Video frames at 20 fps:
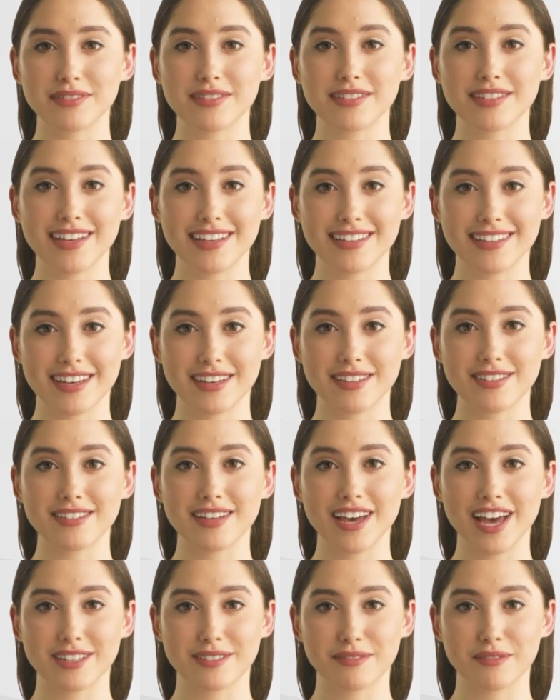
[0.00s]
The
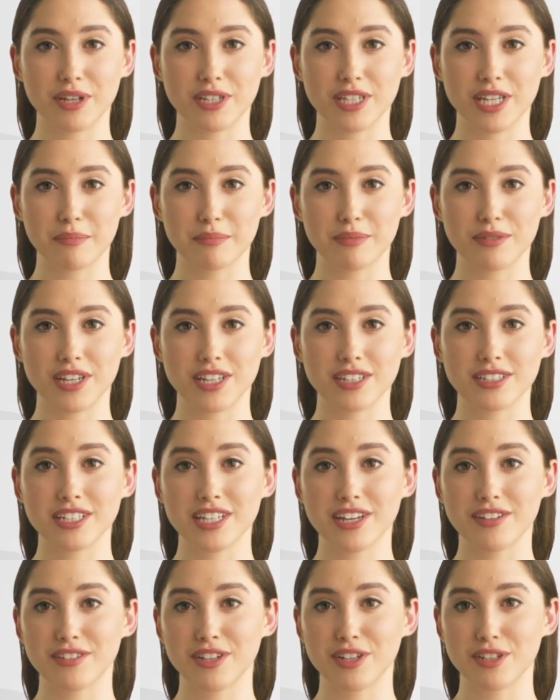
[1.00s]
successful completion
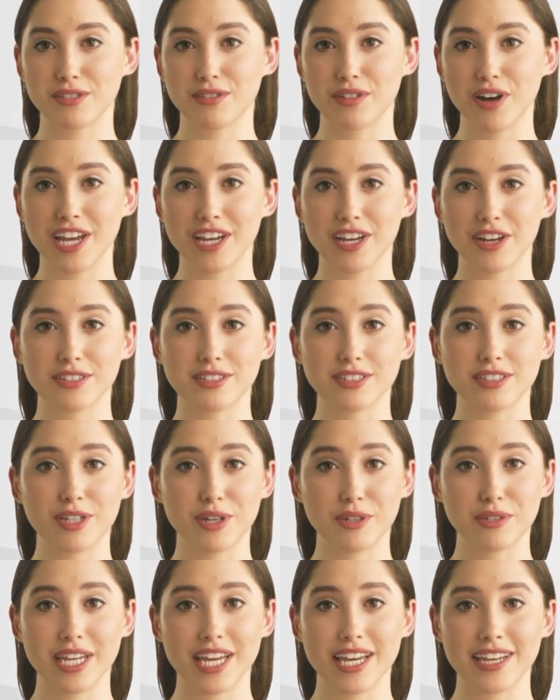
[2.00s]
of their trial
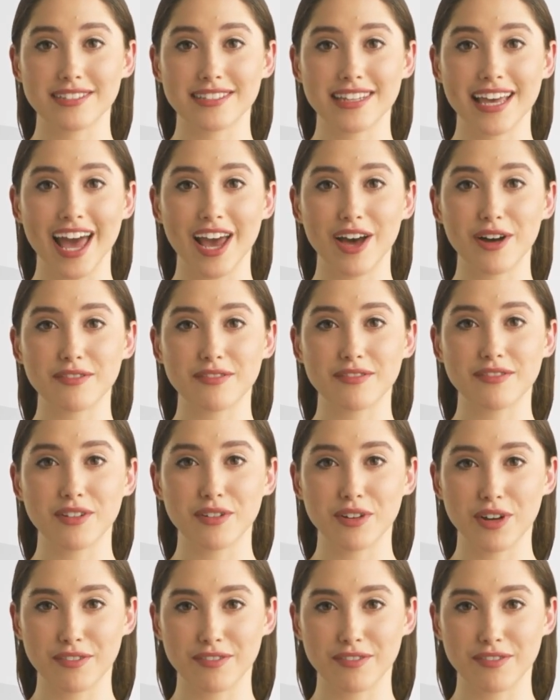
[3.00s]
showcased how thorough